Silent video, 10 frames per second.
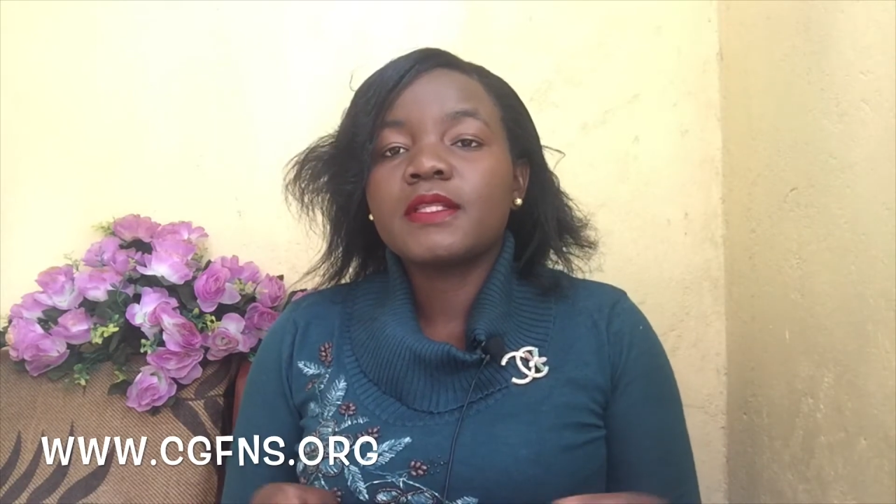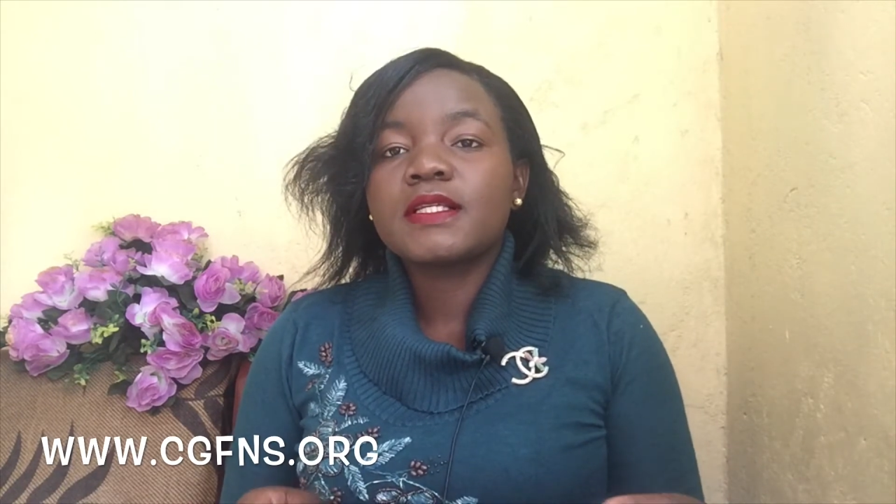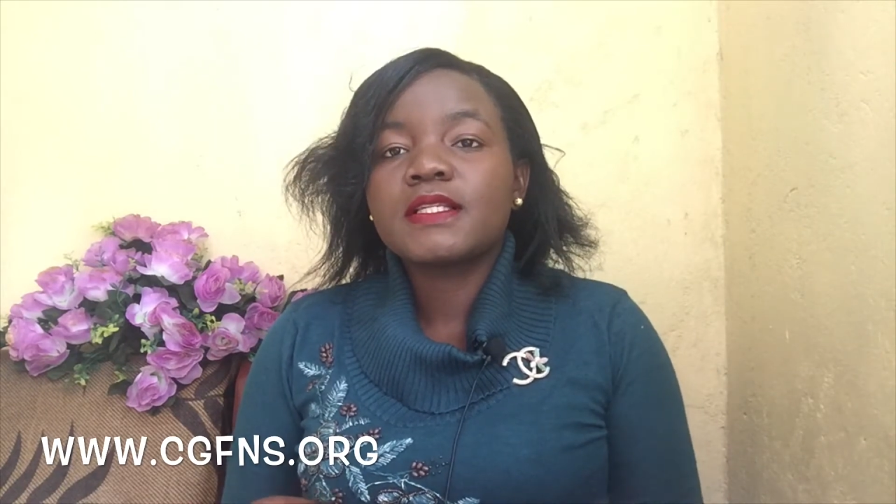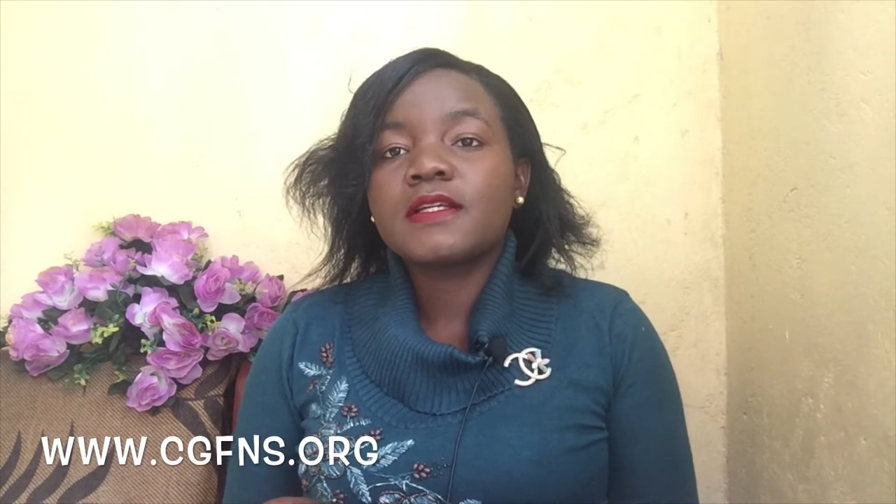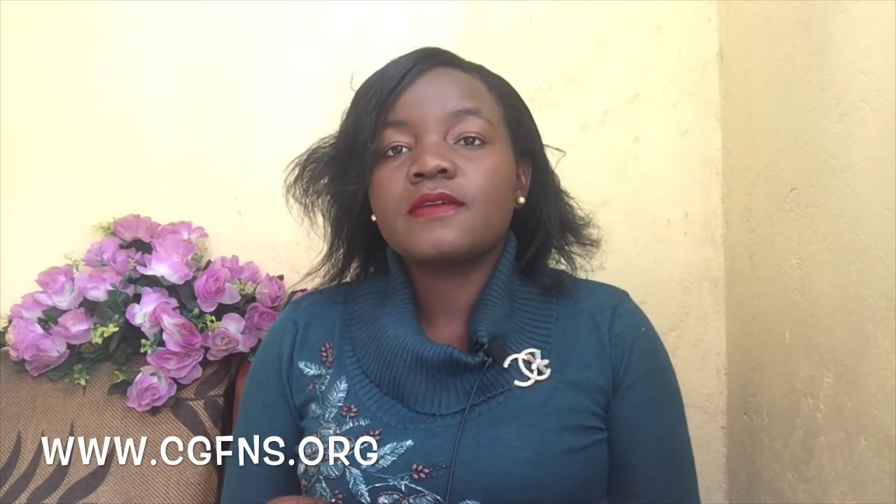a
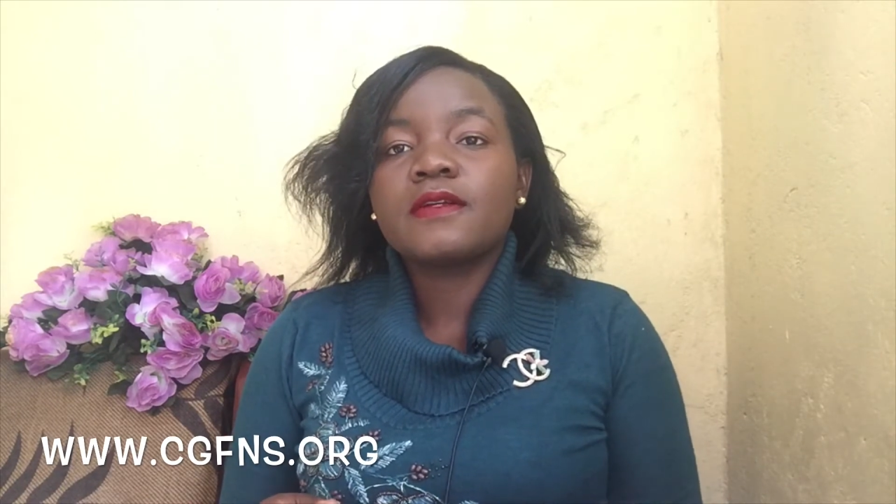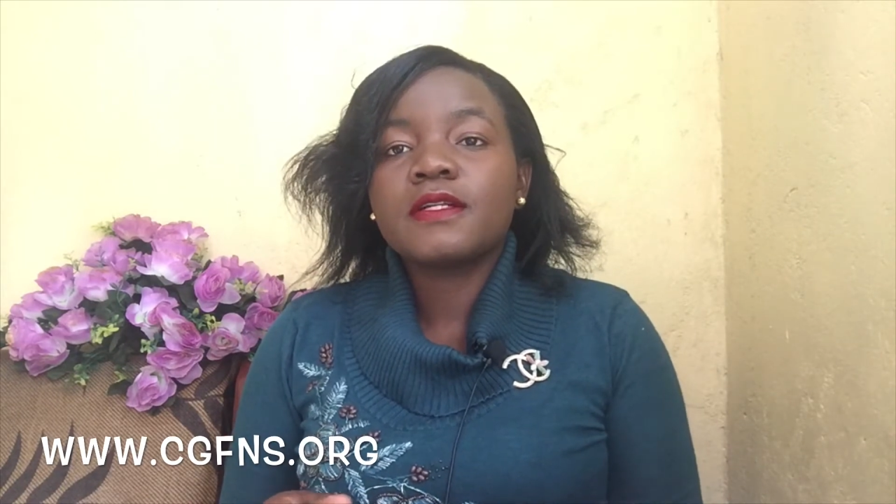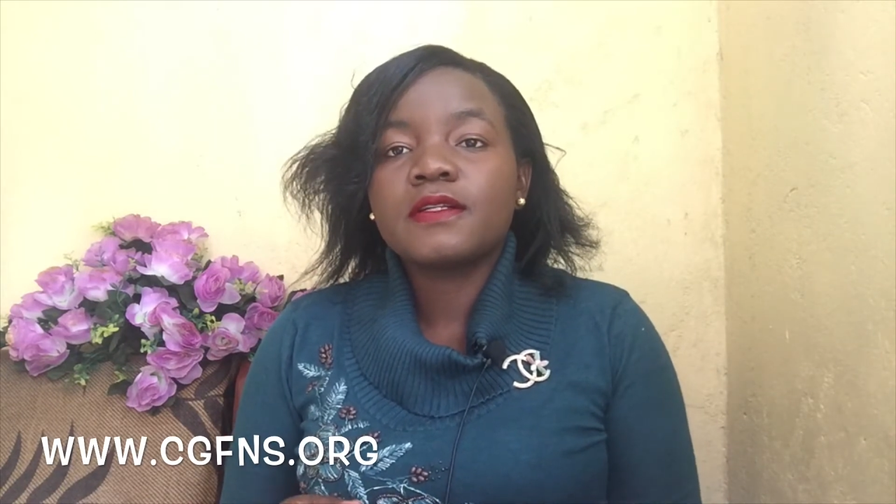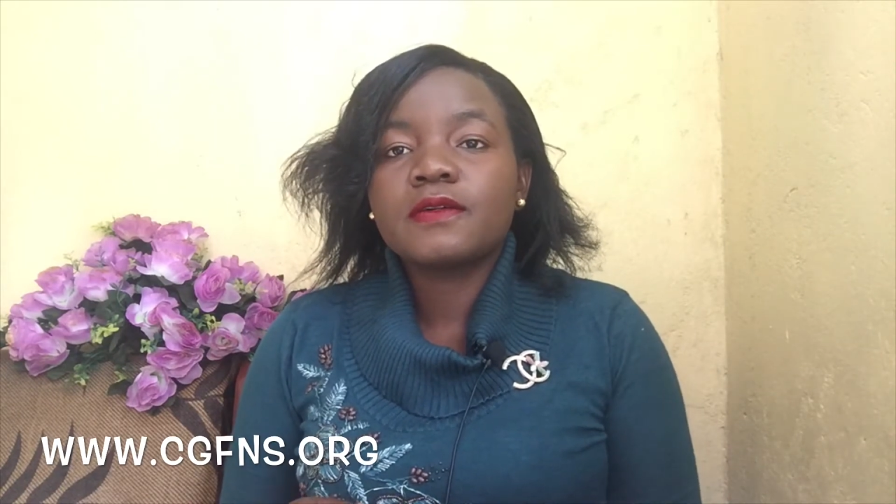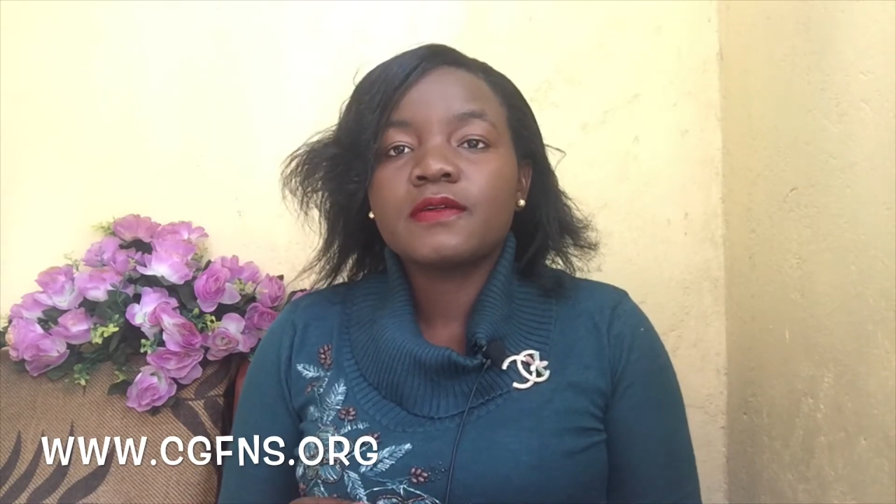
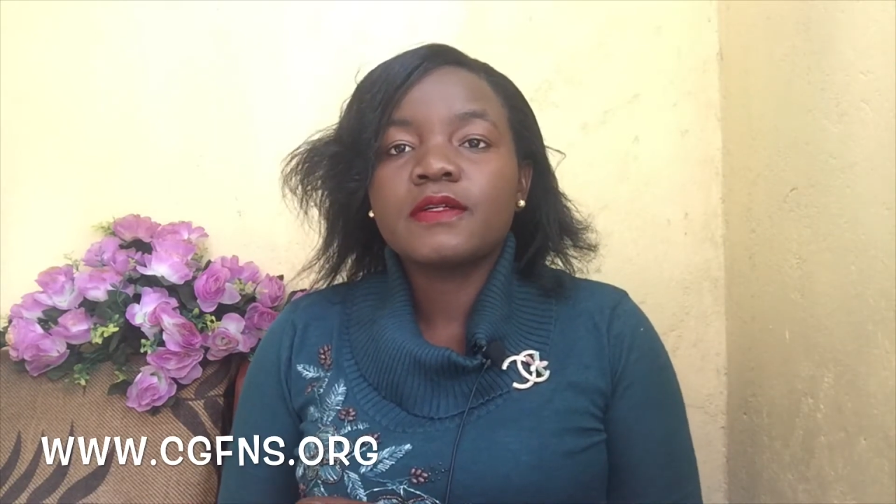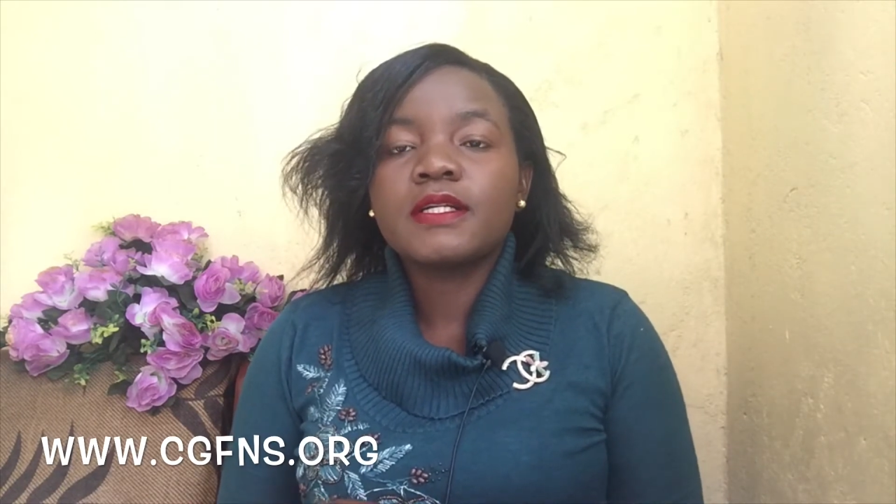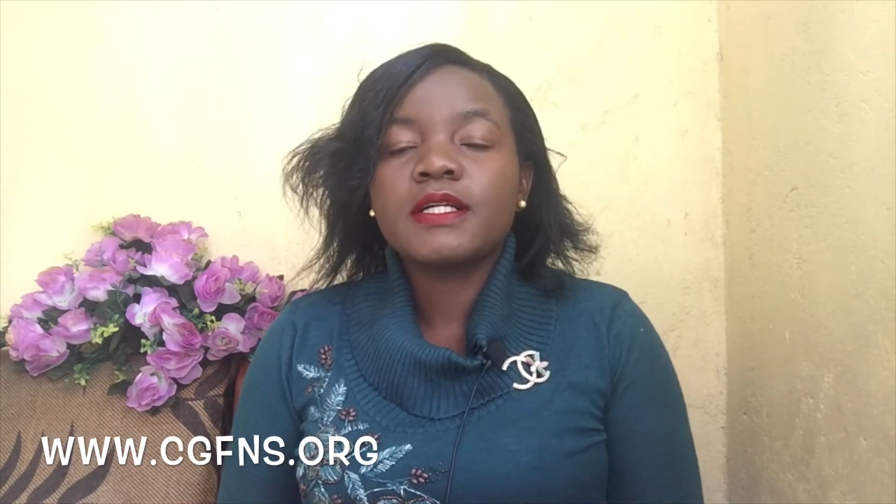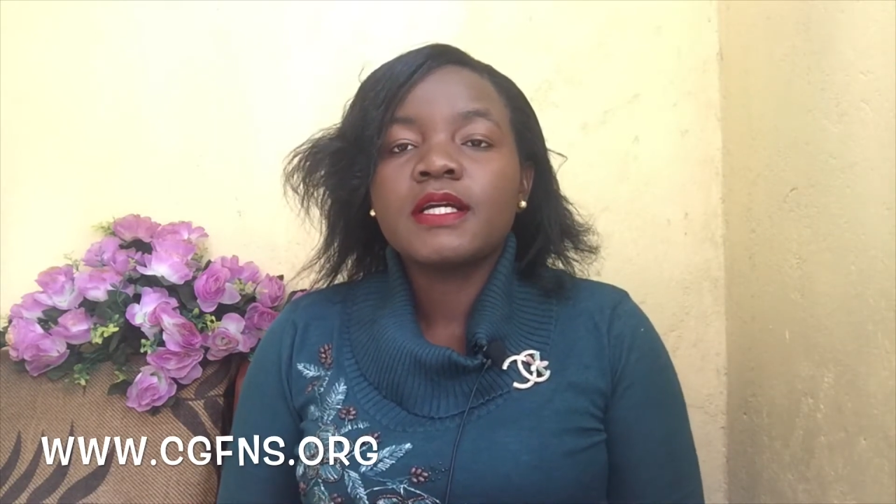security code.